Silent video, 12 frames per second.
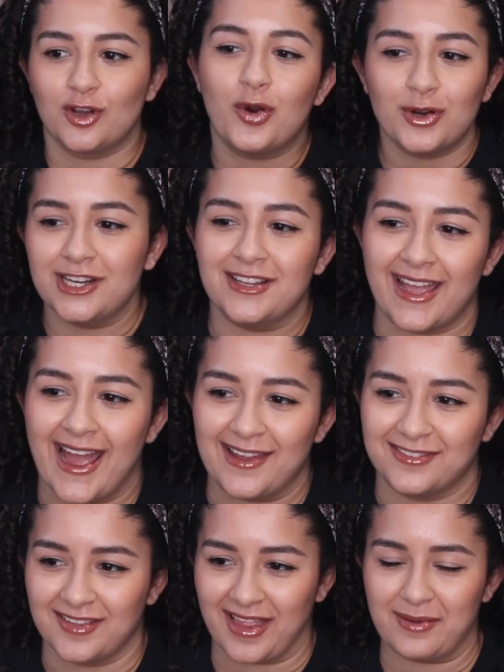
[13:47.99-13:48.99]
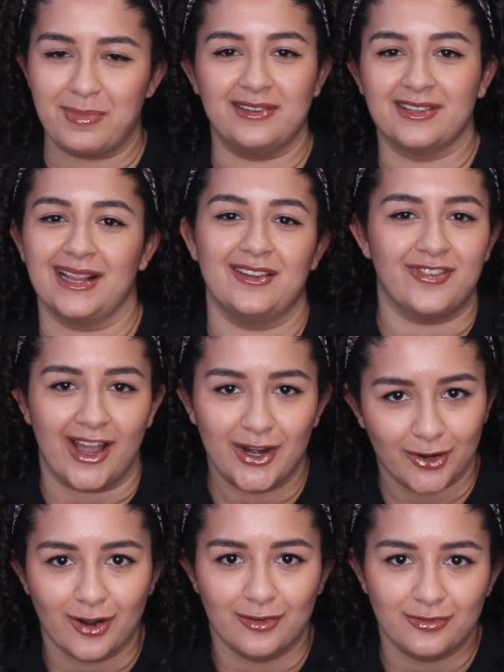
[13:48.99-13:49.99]
Cornelia has to like basically fight
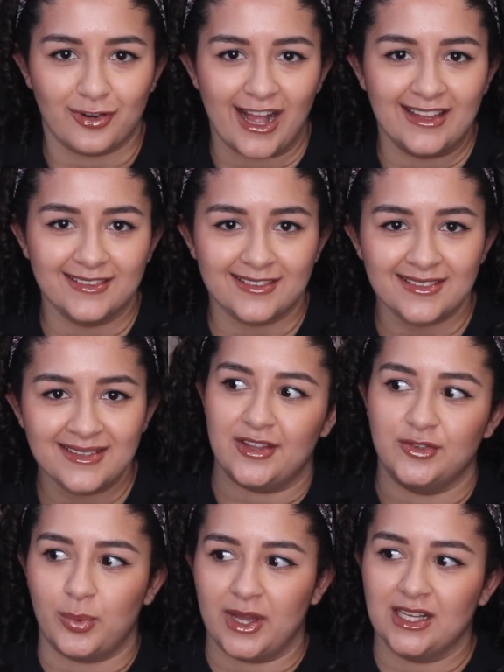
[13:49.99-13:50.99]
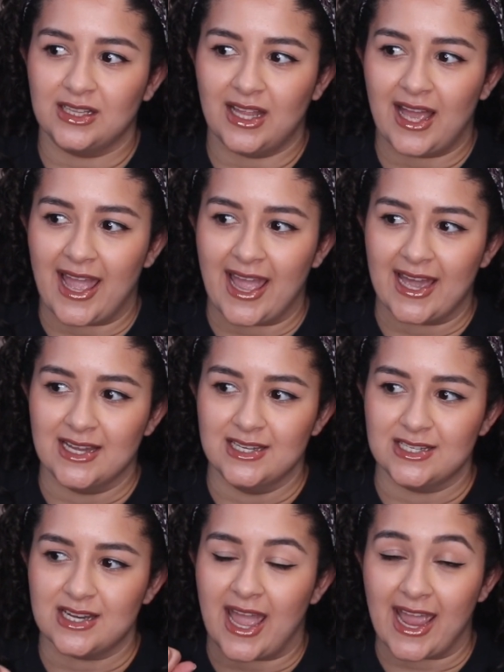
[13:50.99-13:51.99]
her own friends. And Will
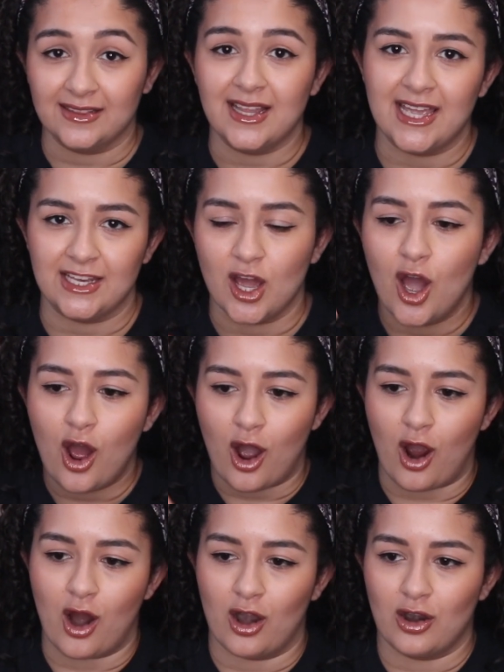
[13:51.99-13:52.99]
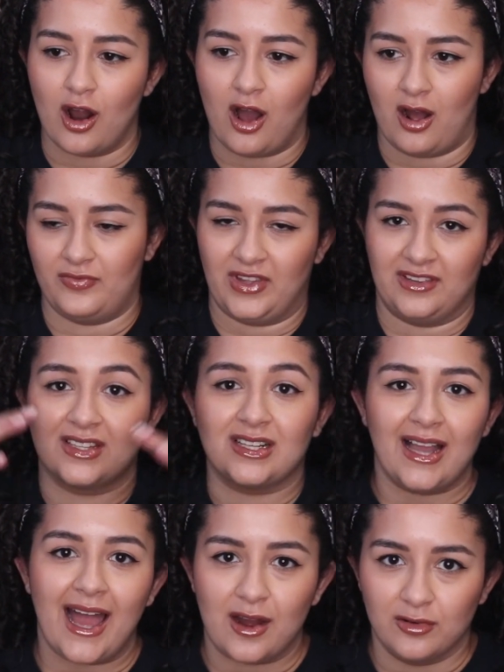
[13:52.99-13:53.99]
and Haylin are on these
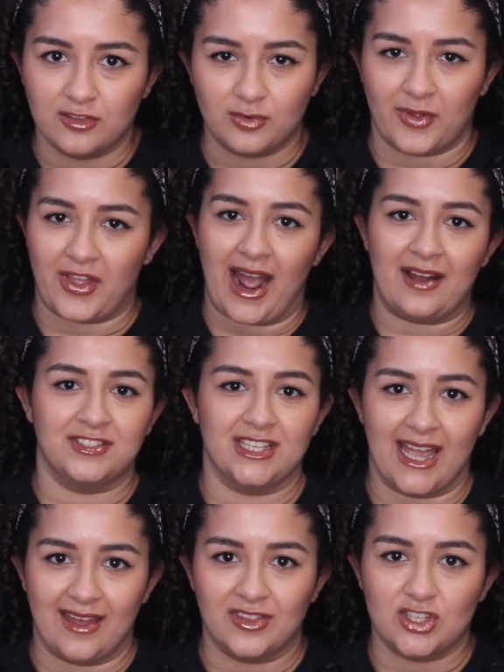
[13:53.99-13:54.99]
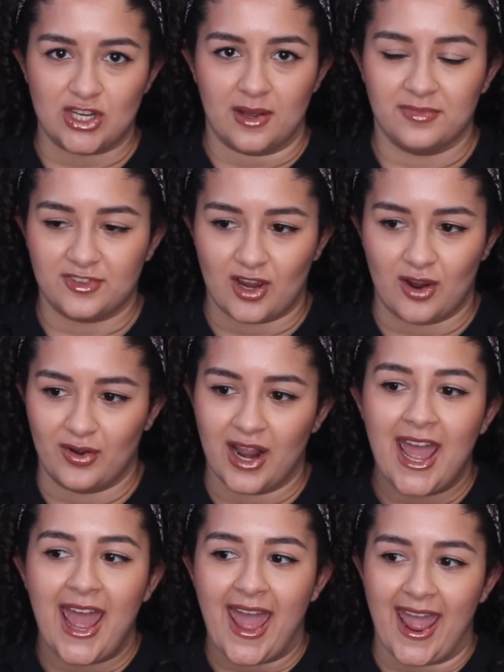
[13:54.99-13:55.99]
clouds where they have to get the gemstone,
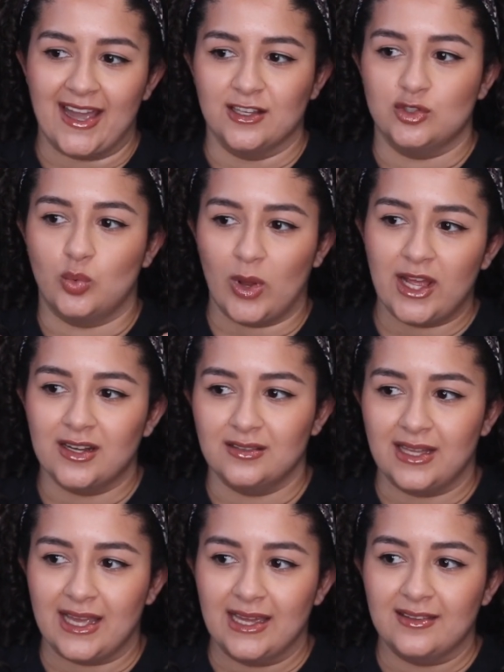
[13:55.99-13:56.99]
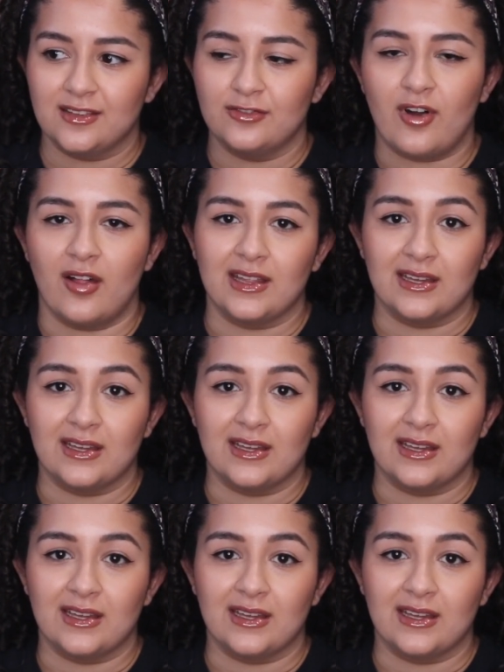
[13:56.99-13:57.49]
and Will is falling